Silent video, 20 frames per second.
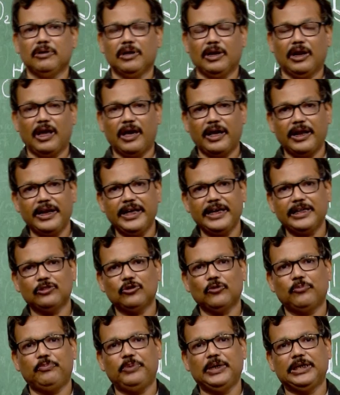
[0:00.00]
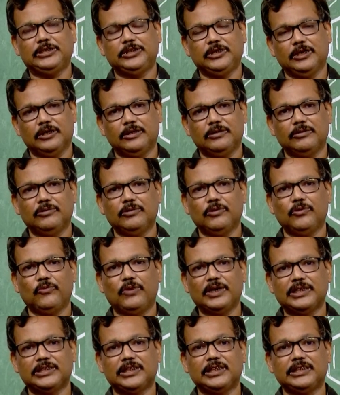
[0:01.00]
learning through picture
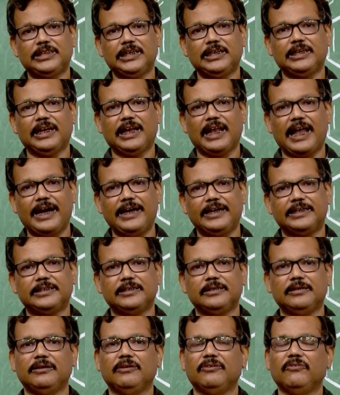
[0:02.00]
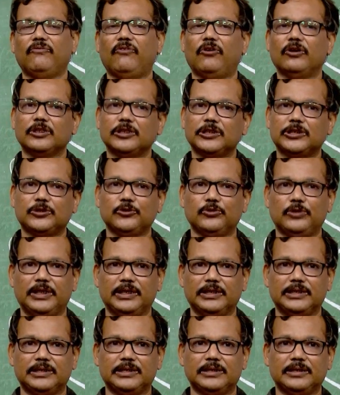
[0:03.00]
was such a delight for the
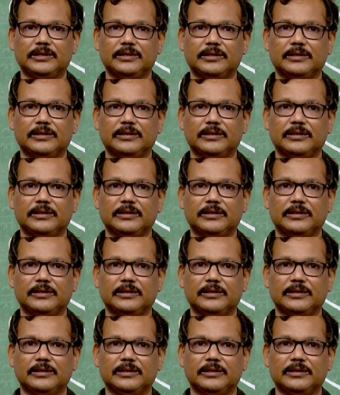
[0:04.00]
students.